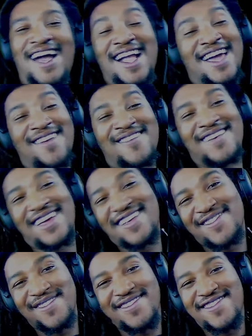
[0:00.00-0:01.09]
I gotta go
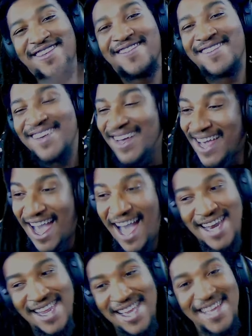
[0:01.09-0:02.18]
answer it. So
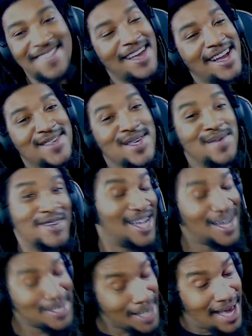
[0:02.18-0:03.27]
I did, like I said, but
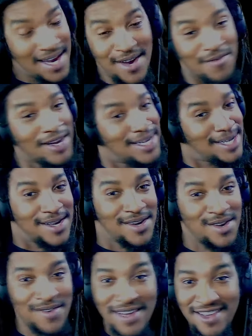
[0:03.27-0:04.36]
y'all saw how they rushed to
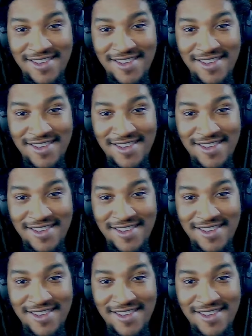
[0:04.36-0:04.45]
do it.